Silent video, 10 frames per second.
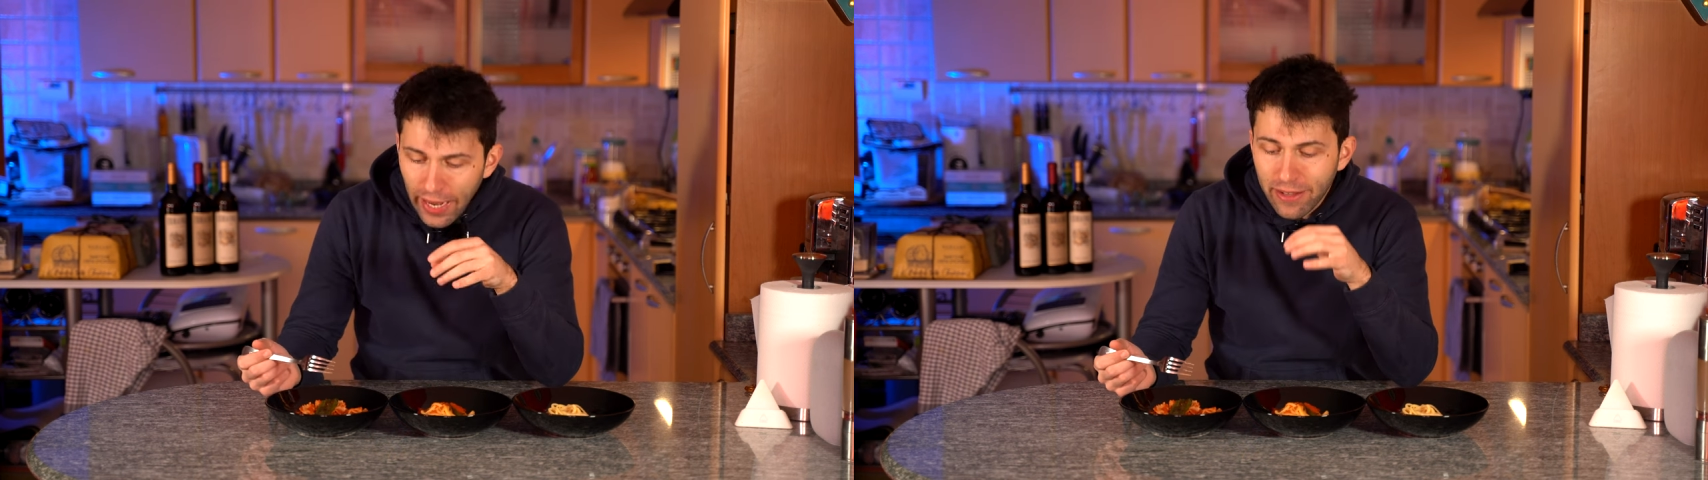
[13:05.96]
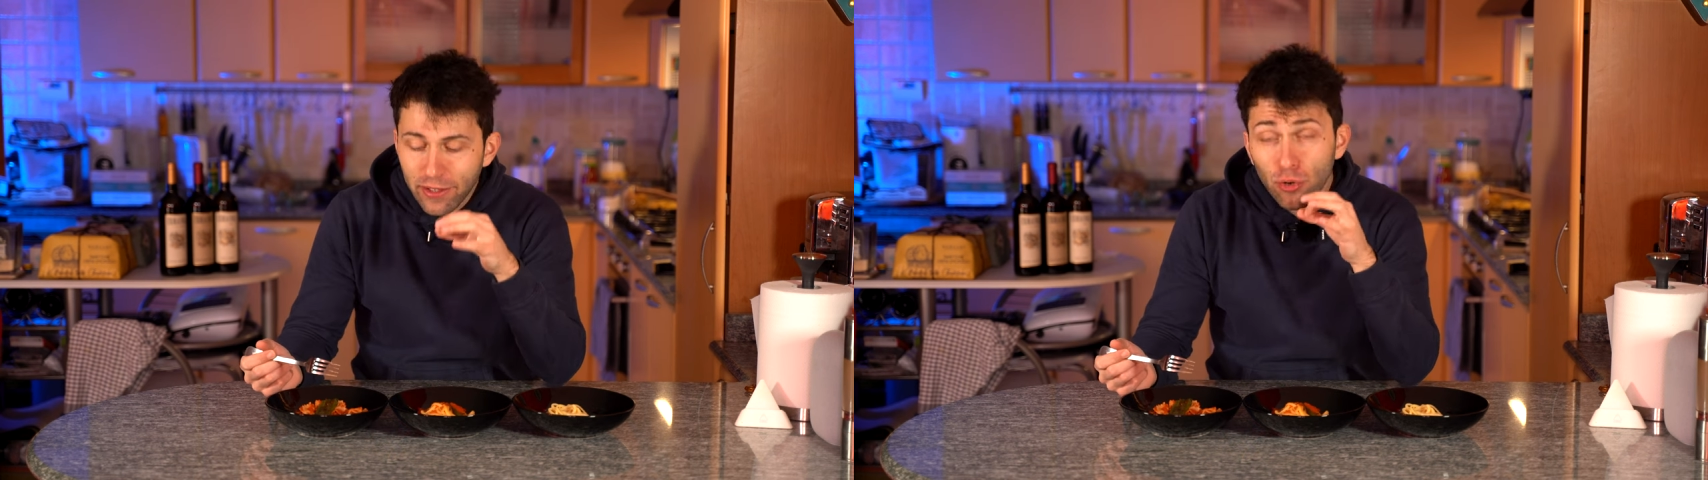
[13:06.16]

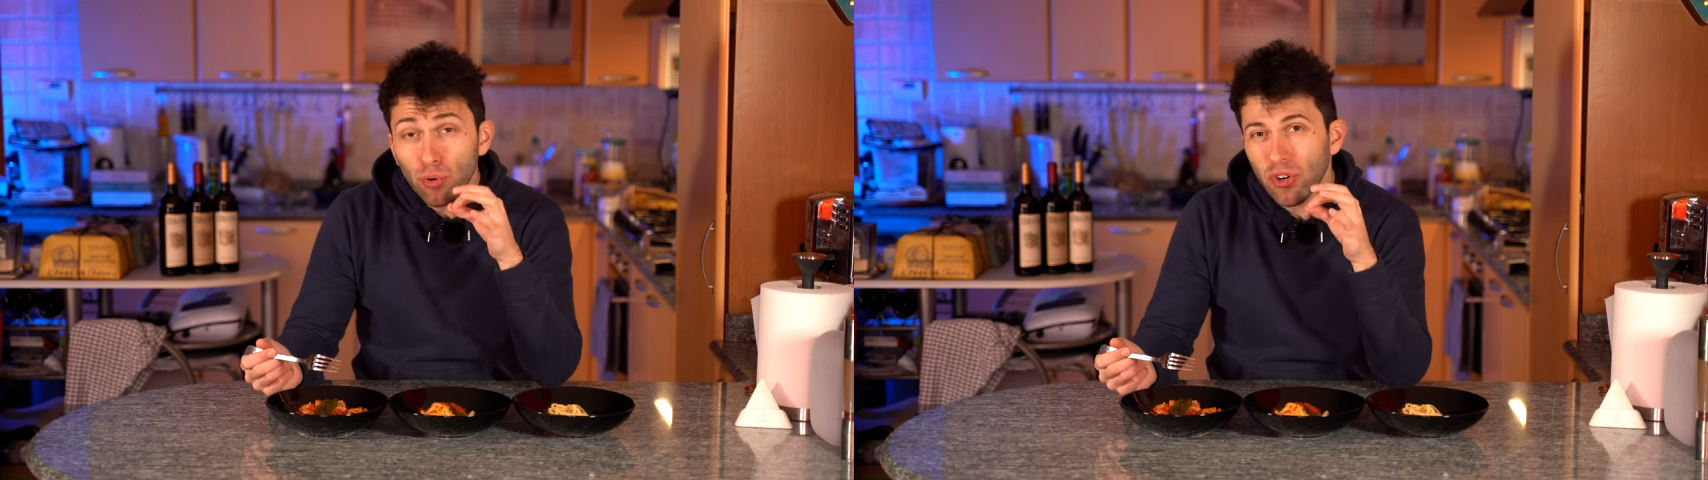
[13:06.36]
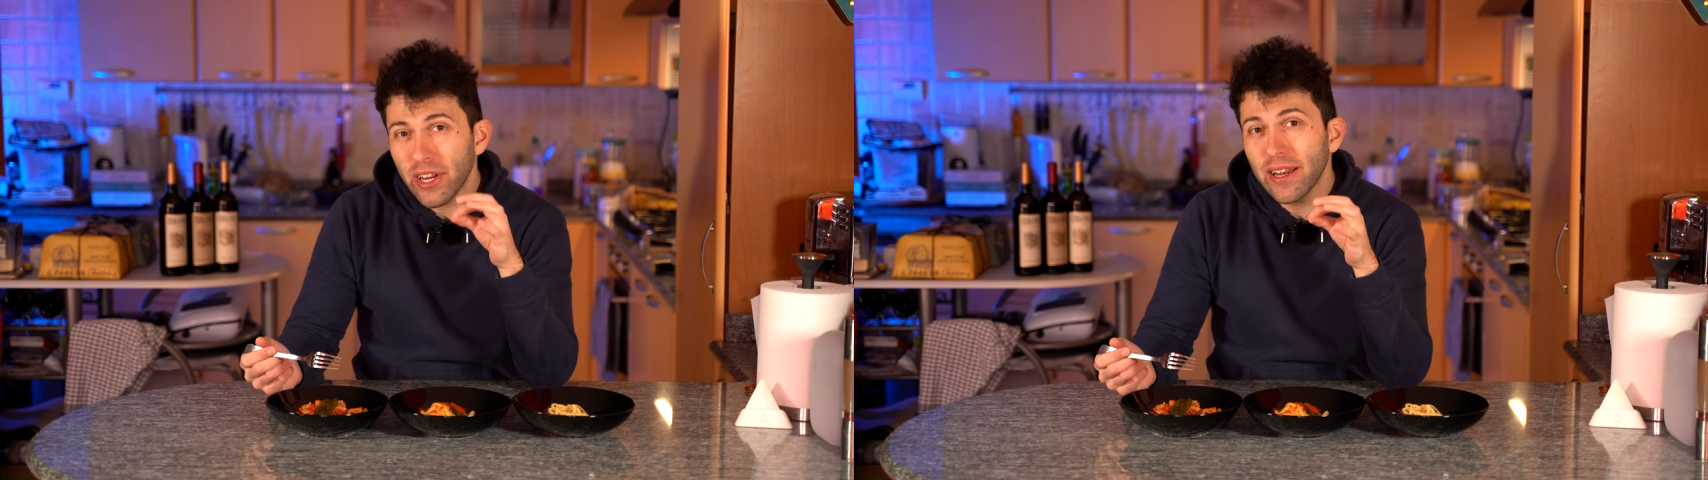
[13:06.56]
and
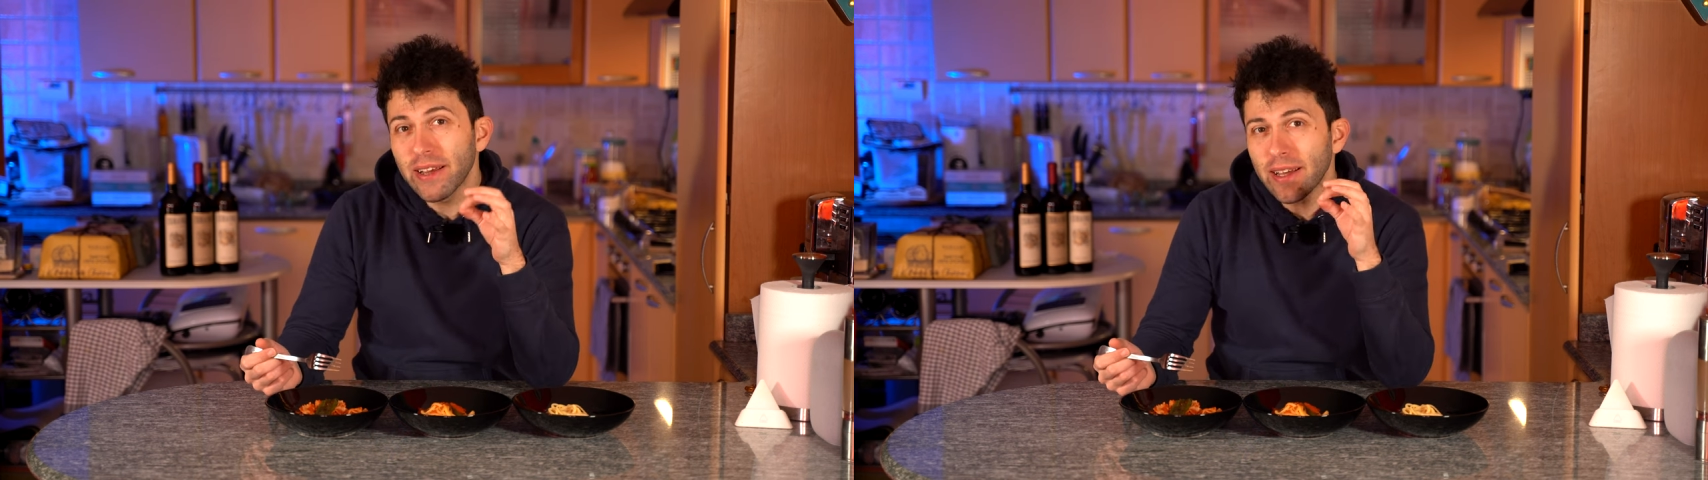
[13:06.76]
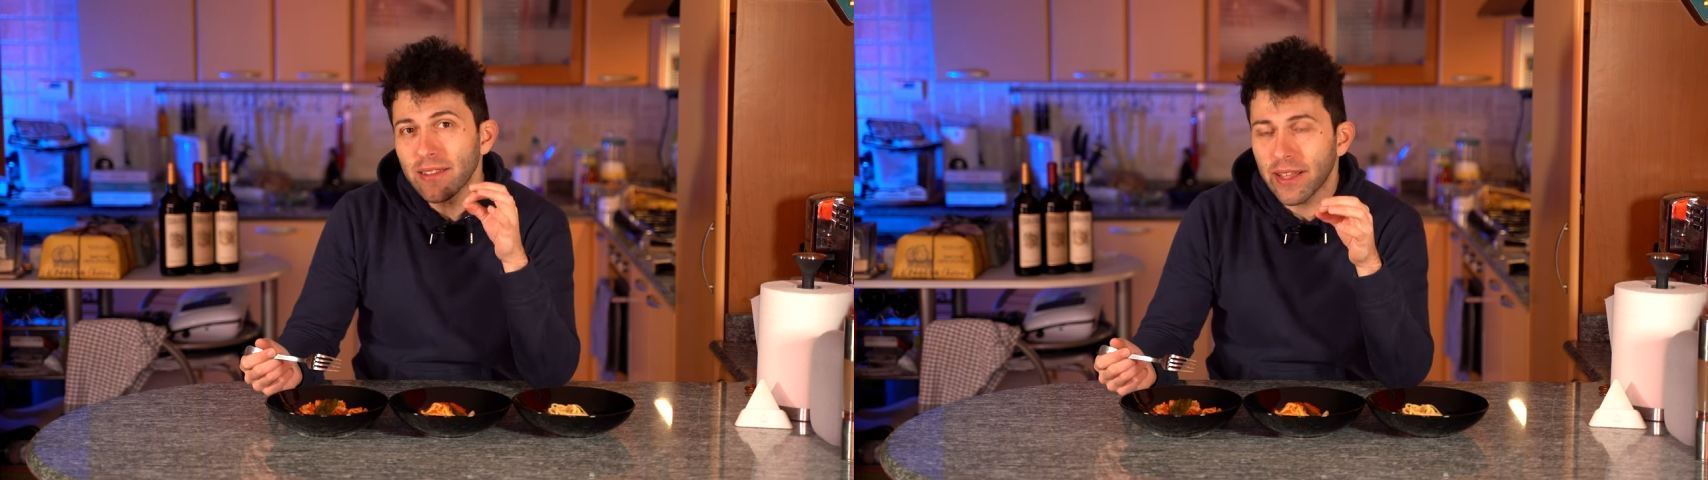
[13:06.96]
you
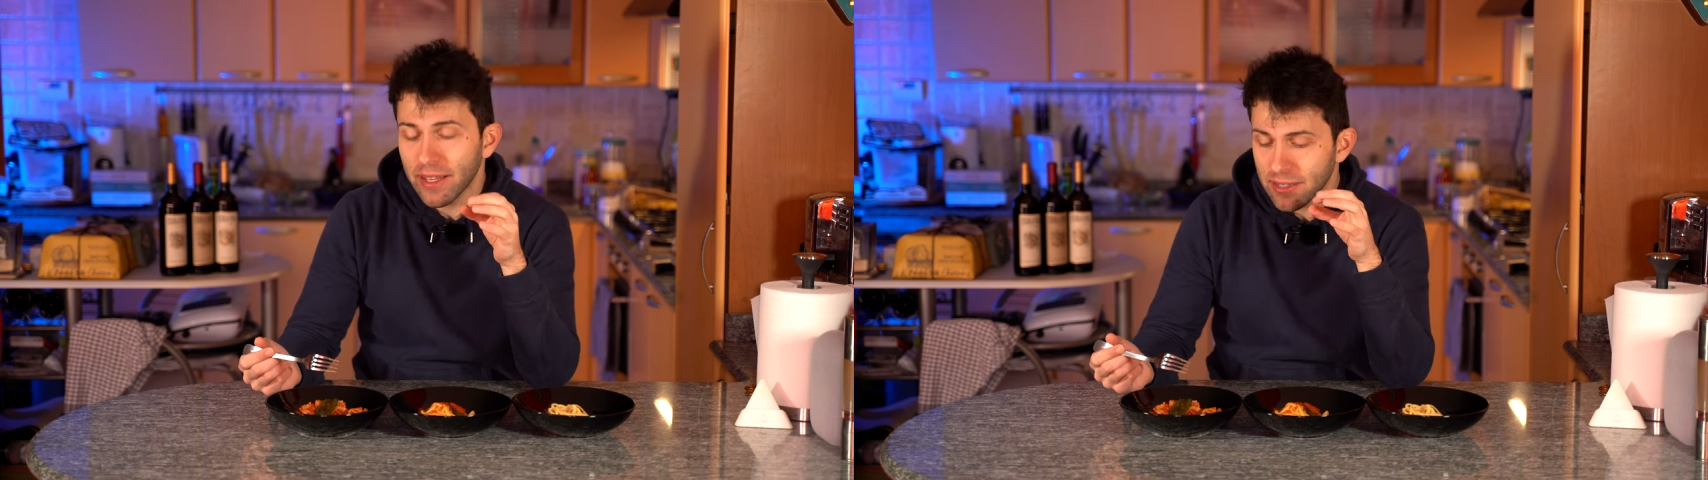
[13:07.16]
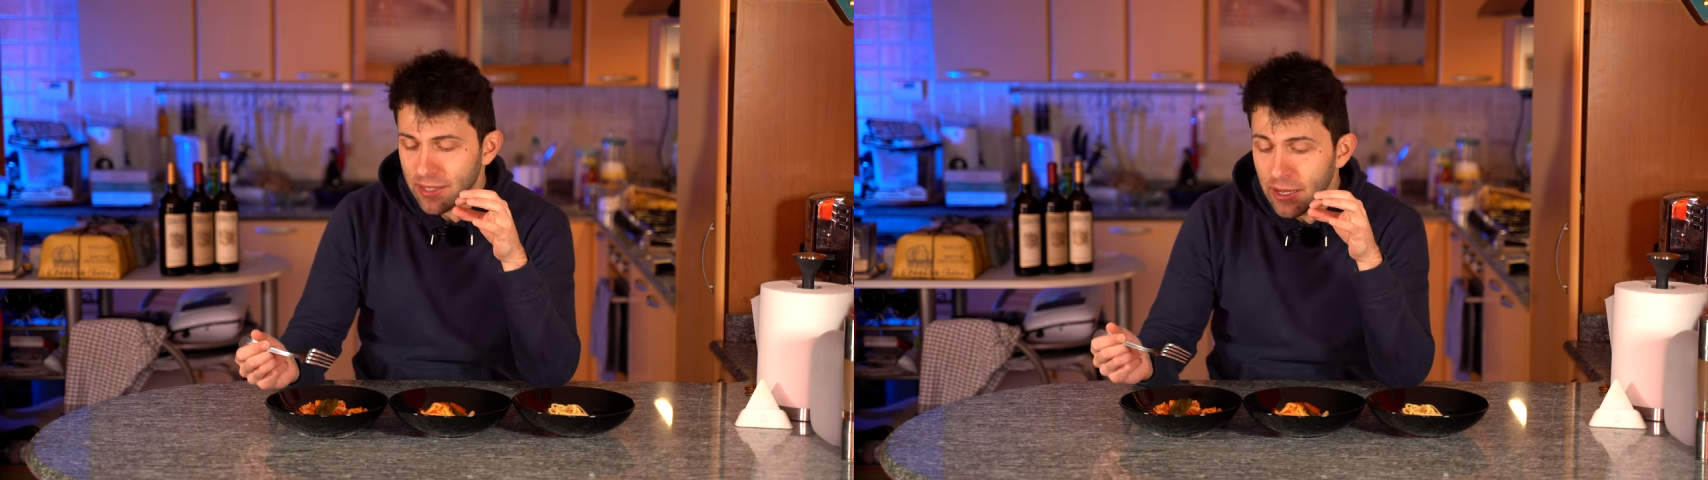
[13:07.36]
really can
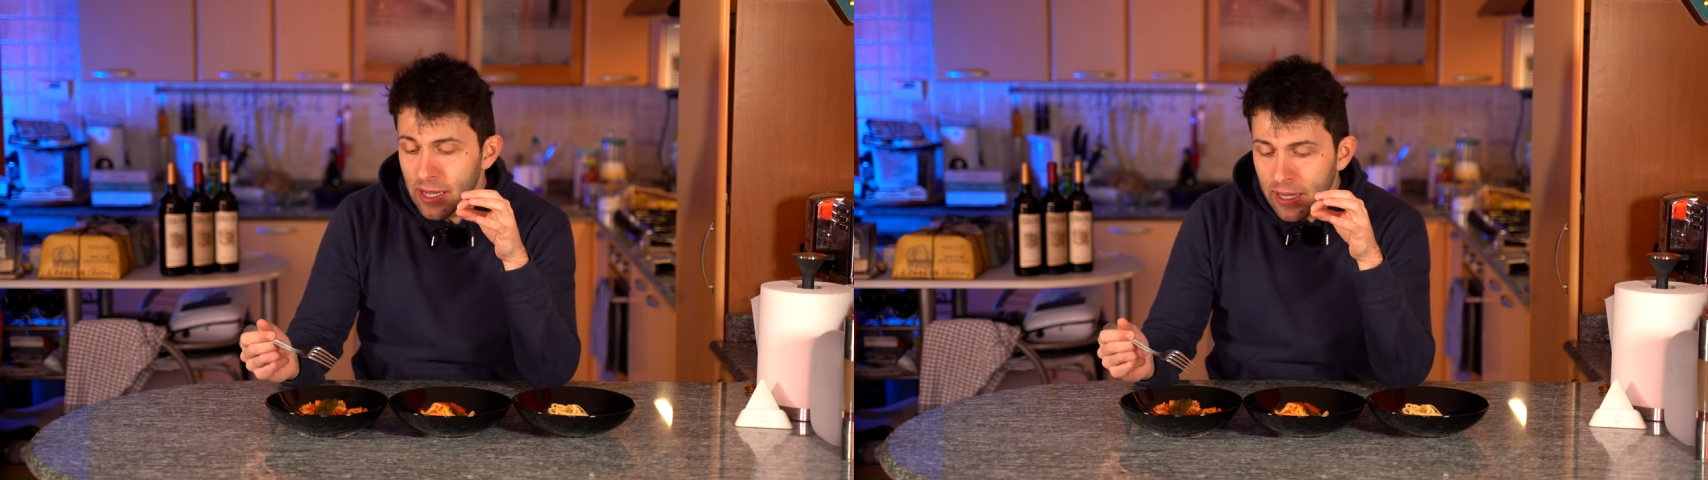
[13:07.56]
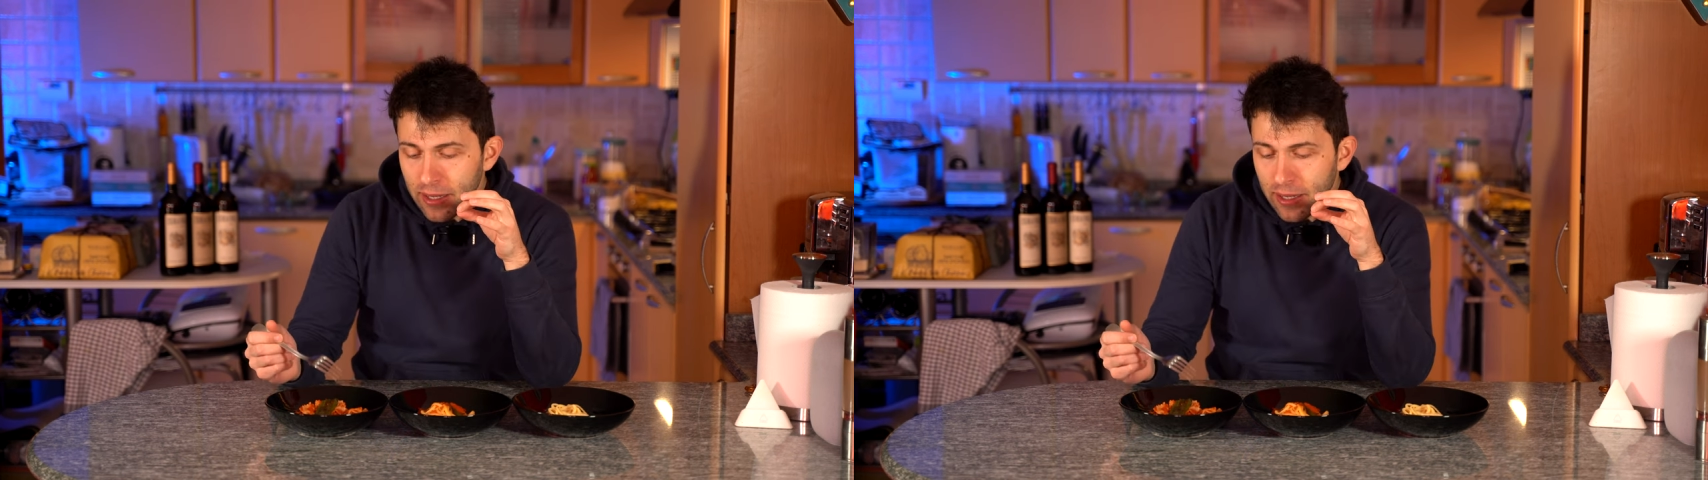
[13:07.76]
taste the